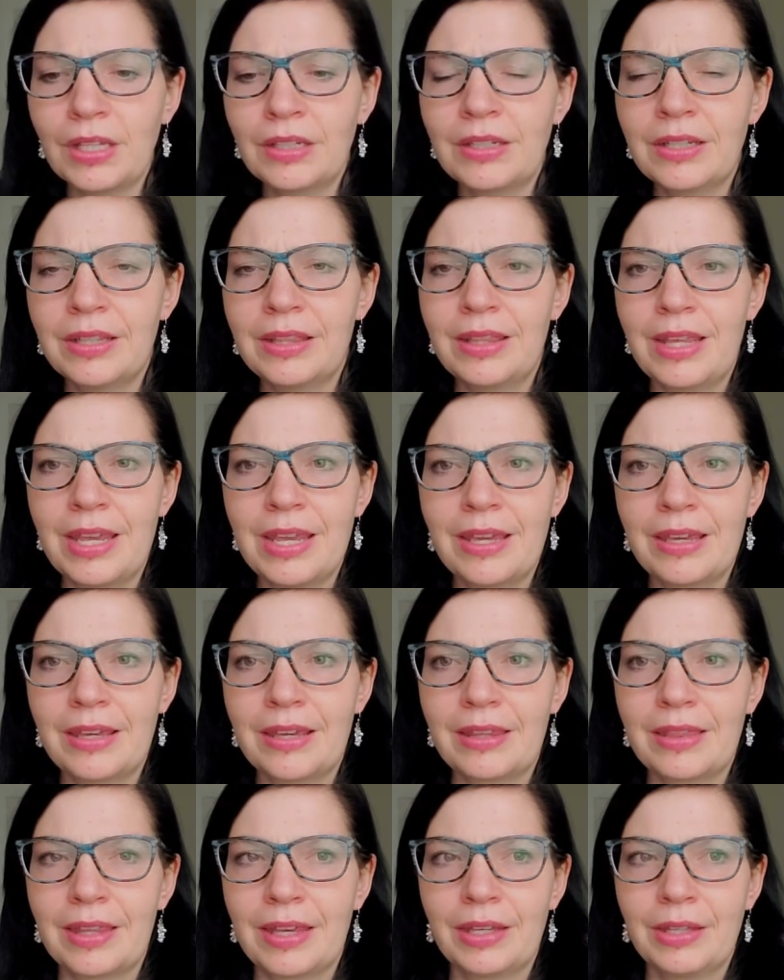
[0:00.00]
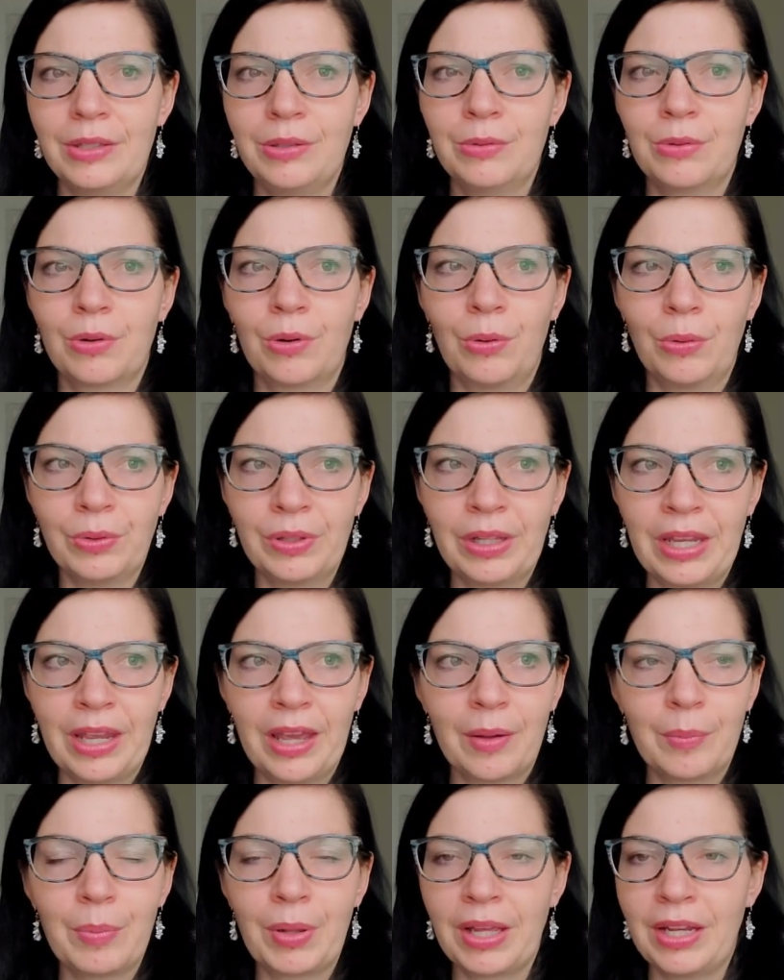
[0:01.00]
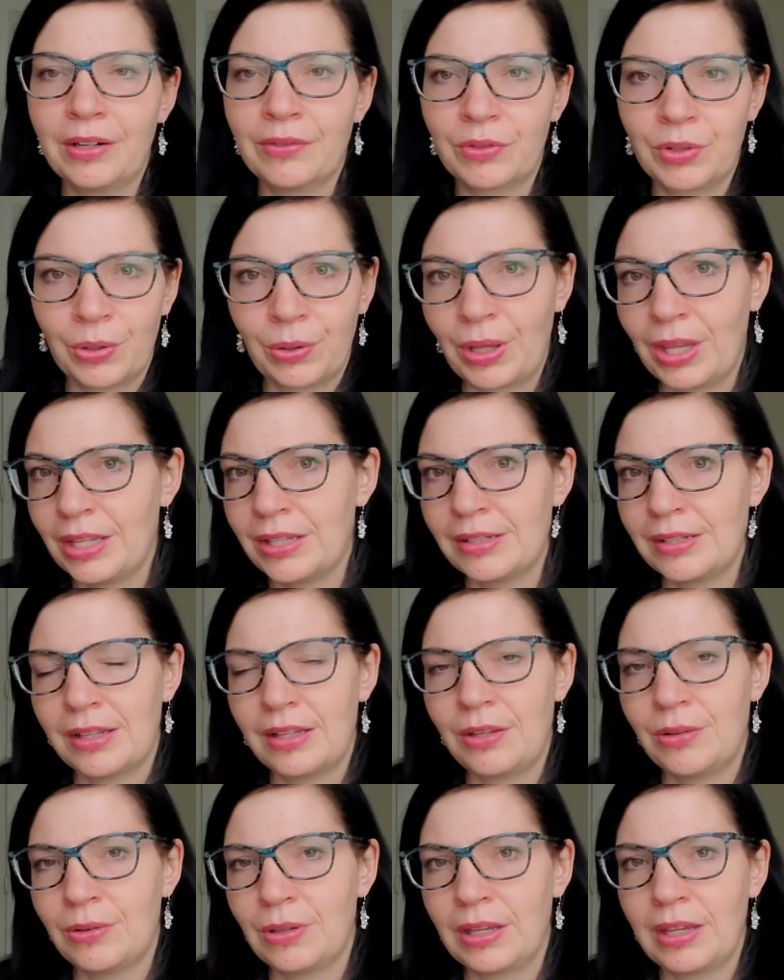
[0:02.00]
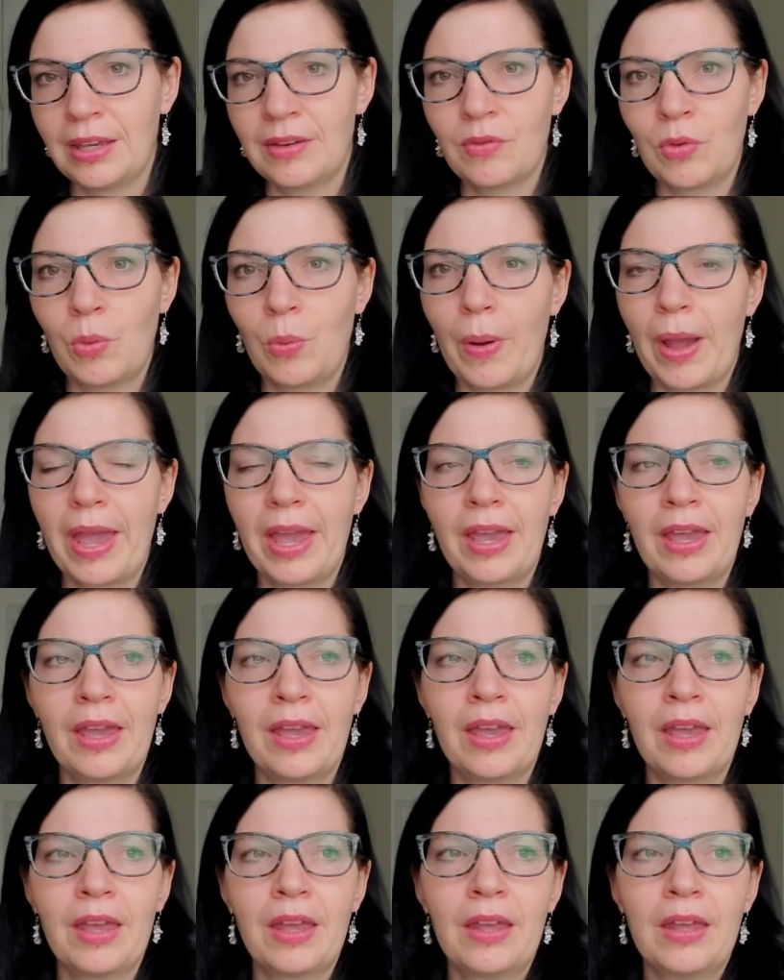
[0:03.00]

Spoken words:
to think that you are only a plate of cookies that you can give away,